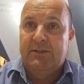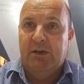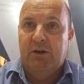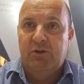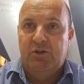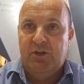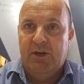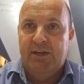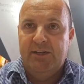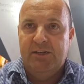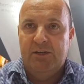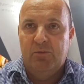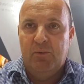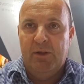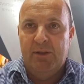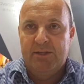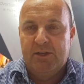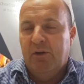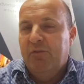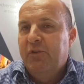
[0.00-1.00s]
associated
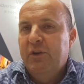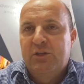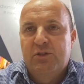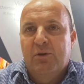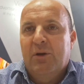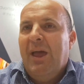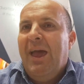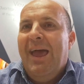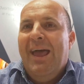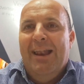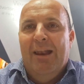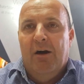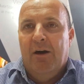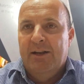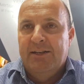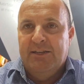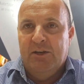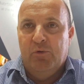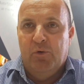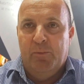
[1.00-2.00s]
with. So if we took
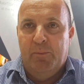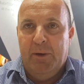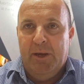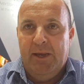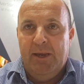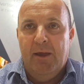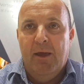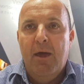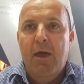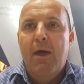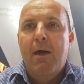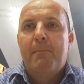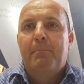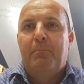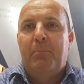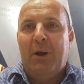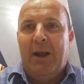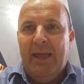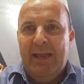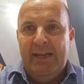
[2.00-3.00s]
airlines, it would be
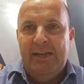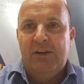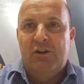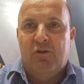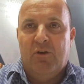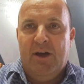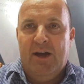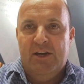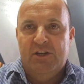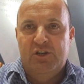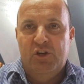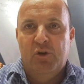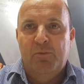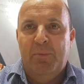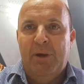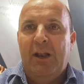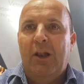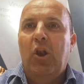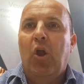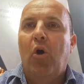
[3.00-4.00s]
plane crash, it
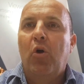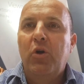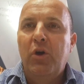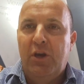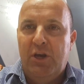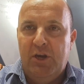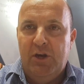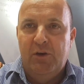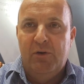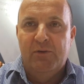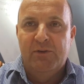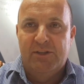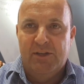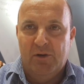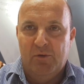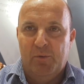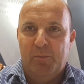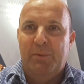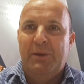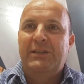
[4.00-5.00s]
would be long queues,
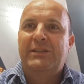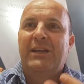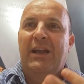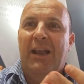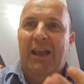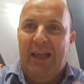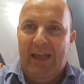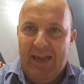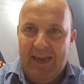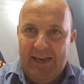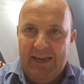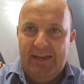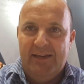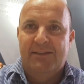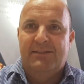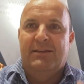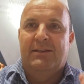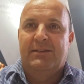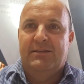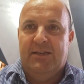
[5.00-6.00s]
it would be
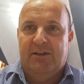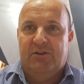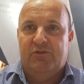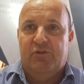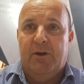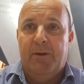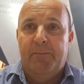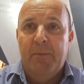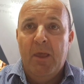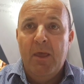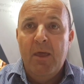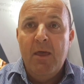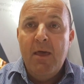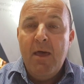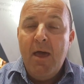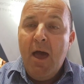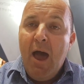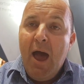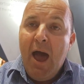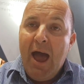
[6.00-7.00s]
delays, etc.
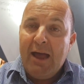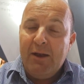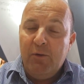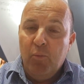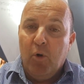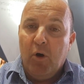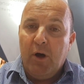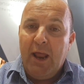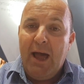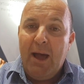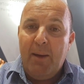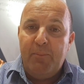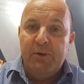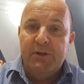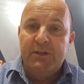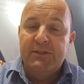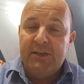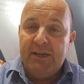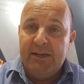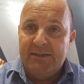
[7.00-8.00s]
And what
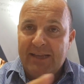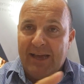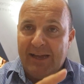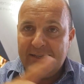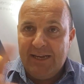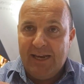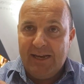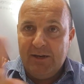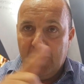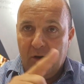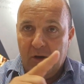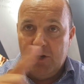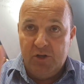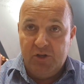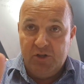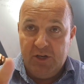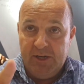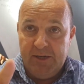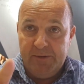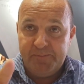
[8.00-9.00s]
happens is that
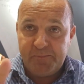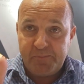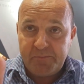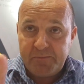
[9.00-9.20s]
technology